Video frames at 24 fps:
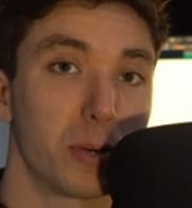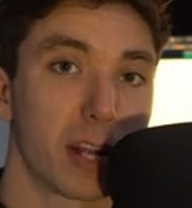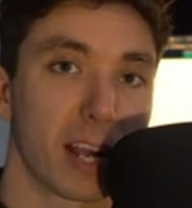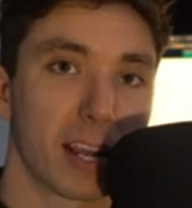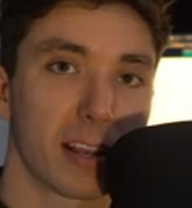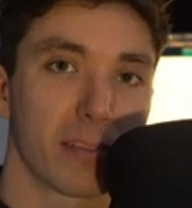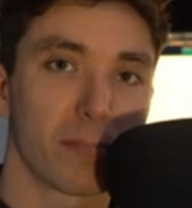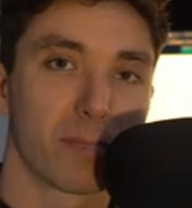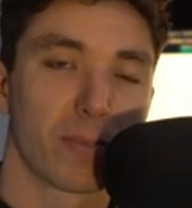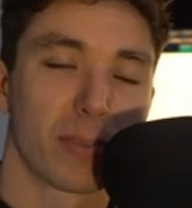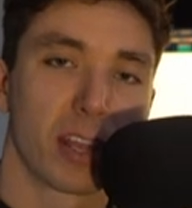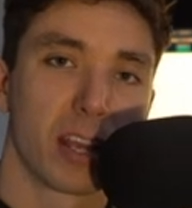
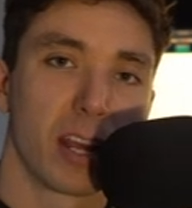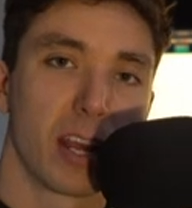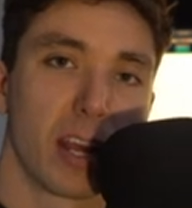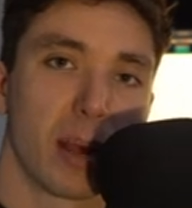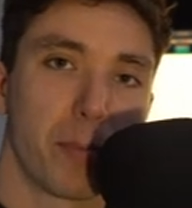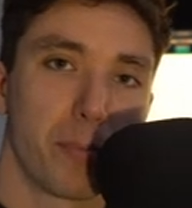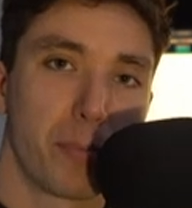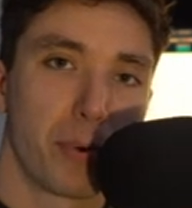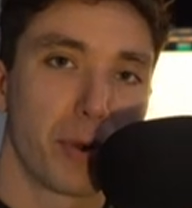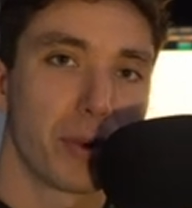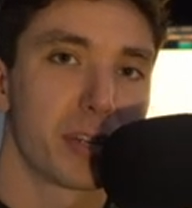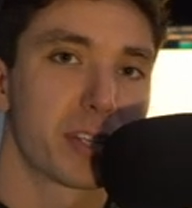day,
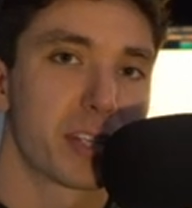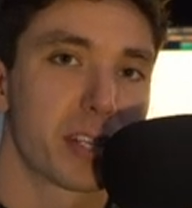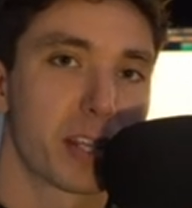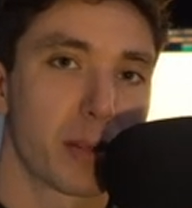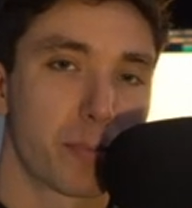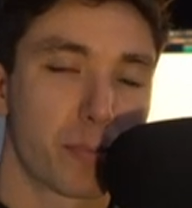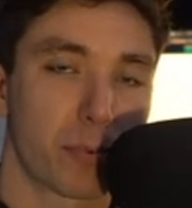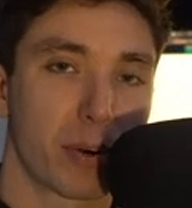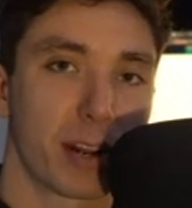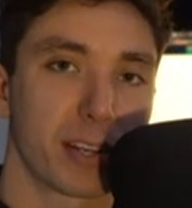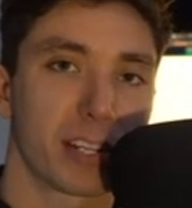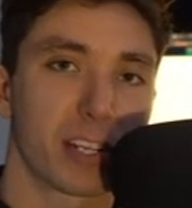but the
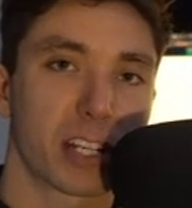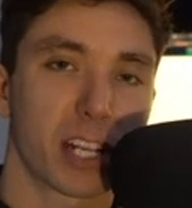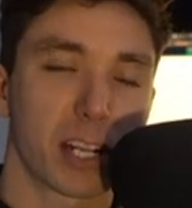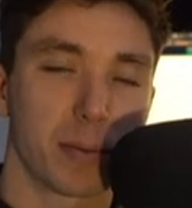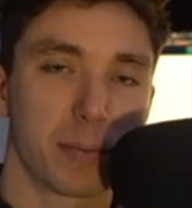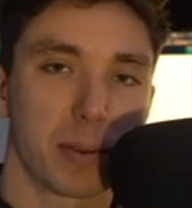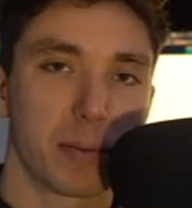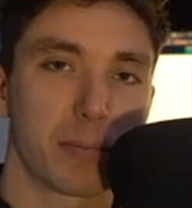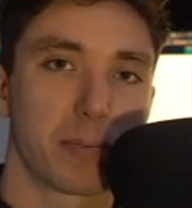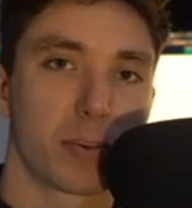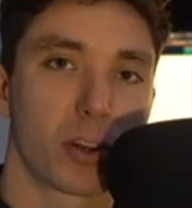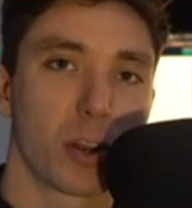press is going to
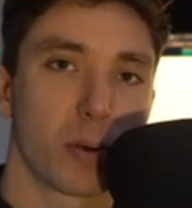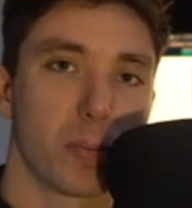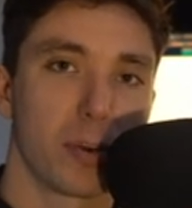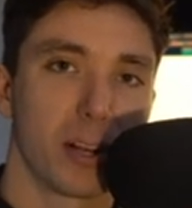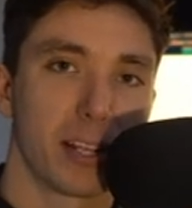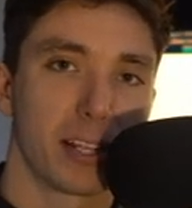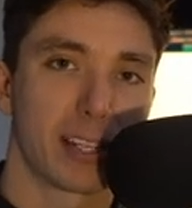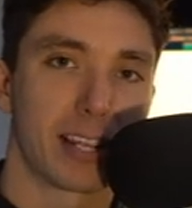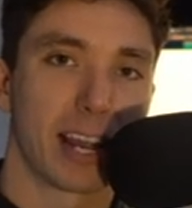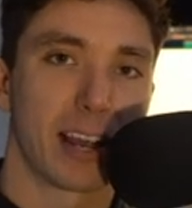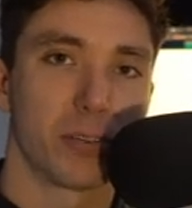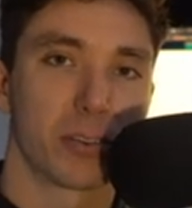be
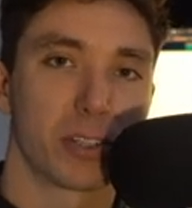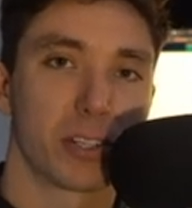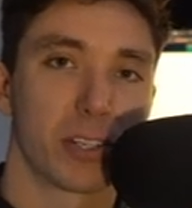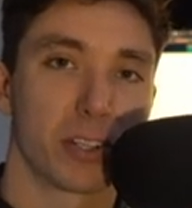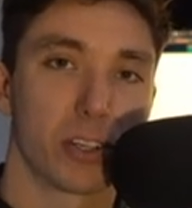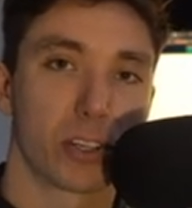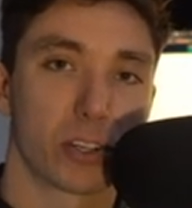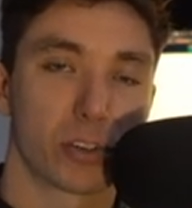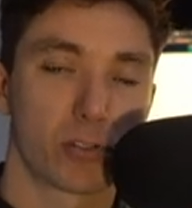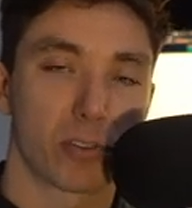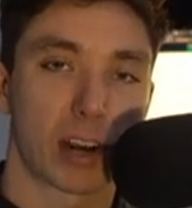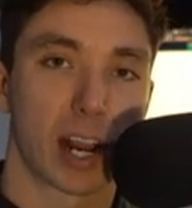predominantly down
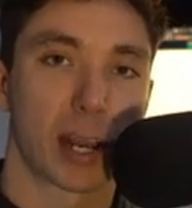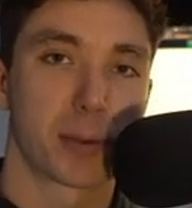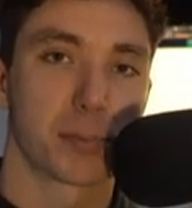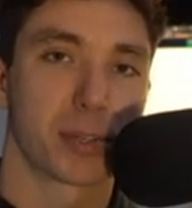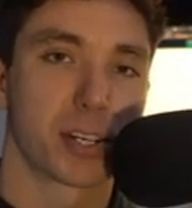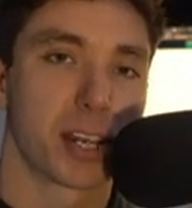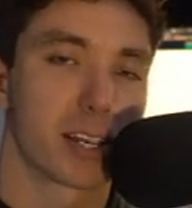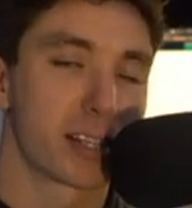to the traps.